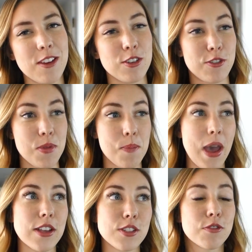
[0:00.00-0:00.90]
It was from the
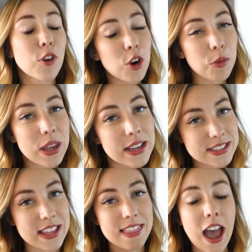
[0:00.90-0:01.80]
past four
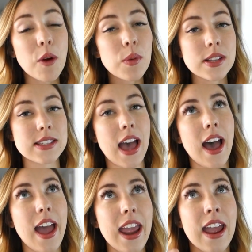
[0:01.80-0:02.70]
weeks. And that was that
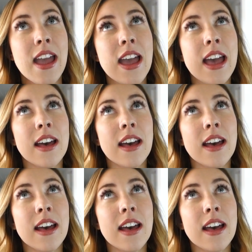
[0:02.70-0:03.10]
I